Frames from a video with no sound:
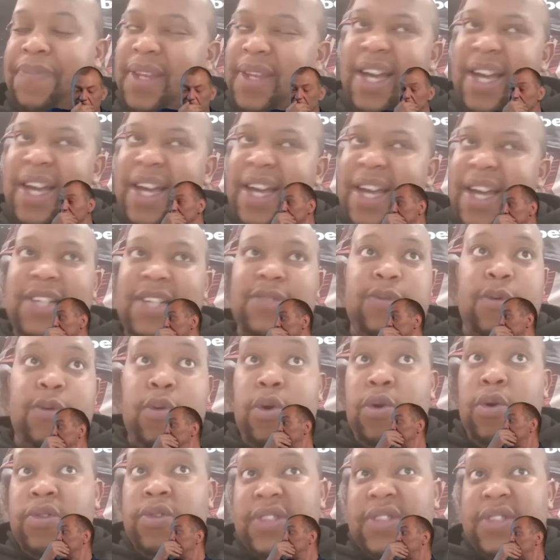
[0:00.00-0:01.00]
As for Wolves,
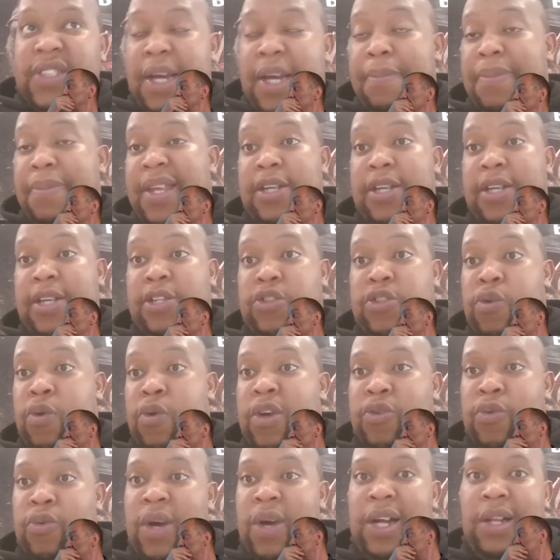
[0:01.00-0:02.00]
same thing too as
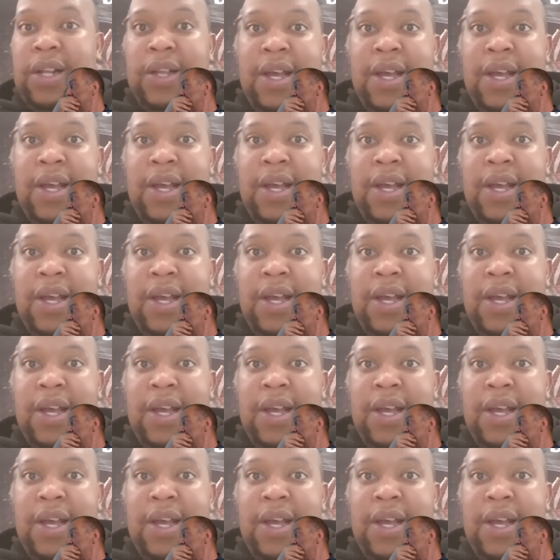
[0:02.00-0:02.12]
well.